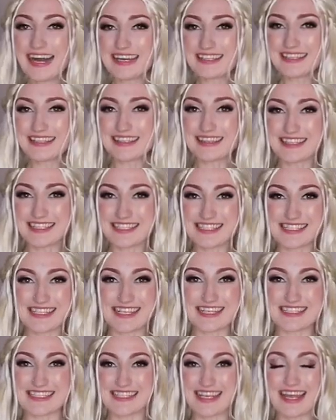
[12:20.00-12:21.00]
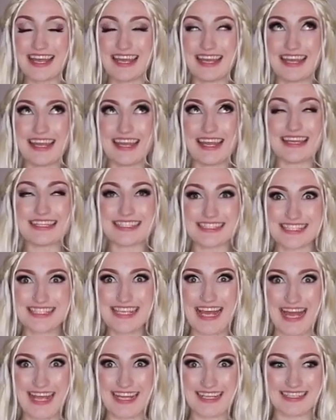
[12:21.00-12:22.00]
I think this is
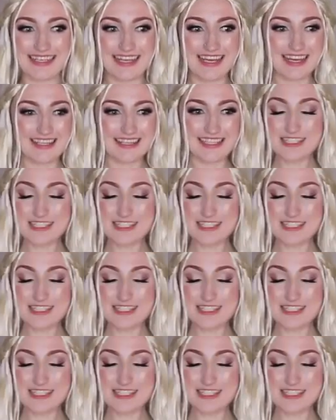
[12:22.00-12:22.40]
insane.